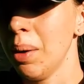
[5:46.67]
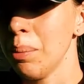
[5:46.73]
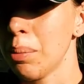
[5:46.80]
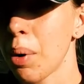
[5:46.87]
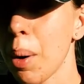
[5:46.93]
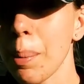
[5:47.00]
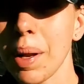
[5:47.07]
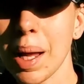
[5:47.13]

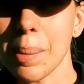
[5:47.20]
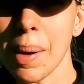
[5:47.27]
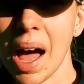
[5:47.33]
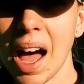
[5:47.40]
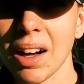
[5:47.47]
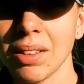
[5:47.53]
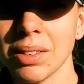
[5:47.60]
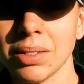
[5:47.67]
probably
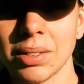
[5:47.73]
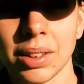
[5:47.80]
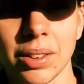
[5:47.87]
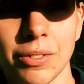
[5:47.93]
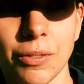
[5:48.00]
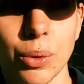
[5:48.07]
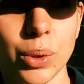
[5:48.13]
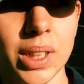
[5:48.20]
about
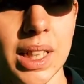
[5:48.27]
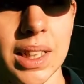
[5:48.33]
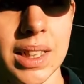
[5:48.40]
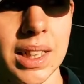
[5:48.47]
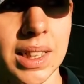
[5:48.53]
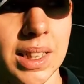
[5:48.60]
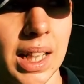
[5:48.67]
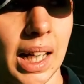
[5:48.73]

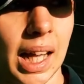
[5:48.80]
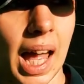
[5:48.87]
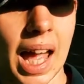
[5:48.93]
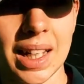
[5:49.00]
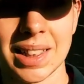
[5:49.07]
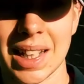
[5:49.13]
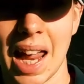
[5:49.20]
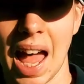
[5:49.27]

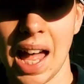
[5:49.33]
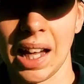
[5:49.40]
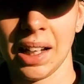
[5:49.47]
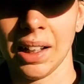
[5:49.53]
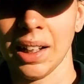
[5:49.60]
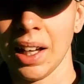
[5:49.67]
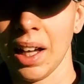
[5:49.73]
14-16k today,